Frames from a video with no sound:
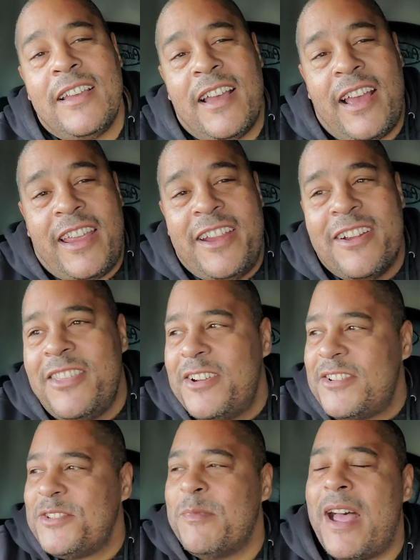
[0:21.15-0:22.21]
I hear
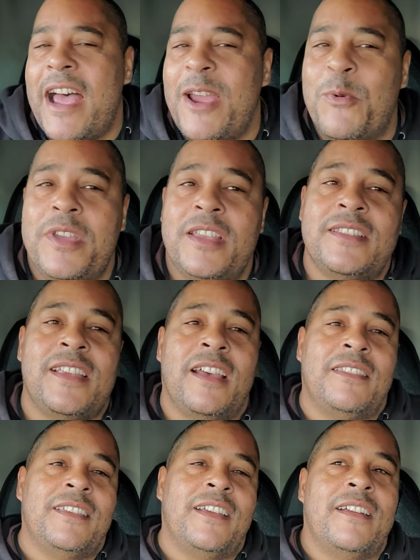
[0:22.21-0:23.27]
there's some high winds
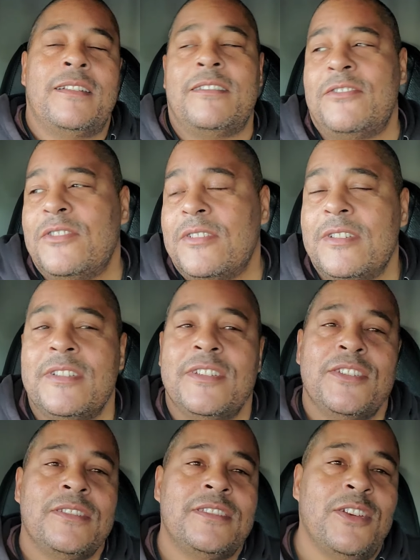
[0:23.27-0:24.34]
out there,
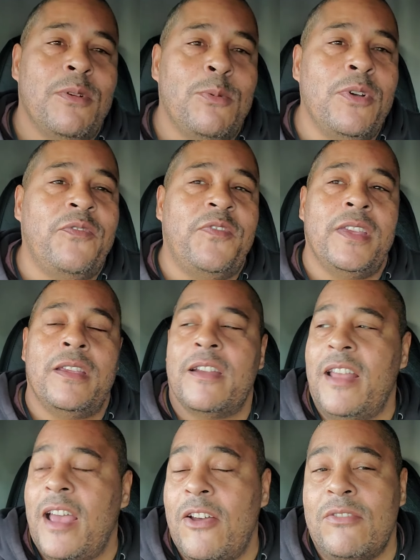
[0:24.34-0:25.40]
so we'll figure
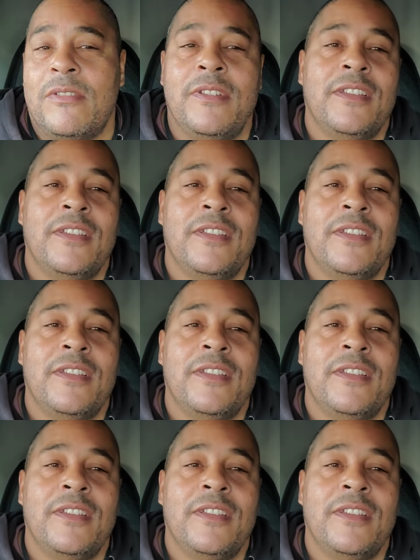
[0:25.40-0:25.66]
it out.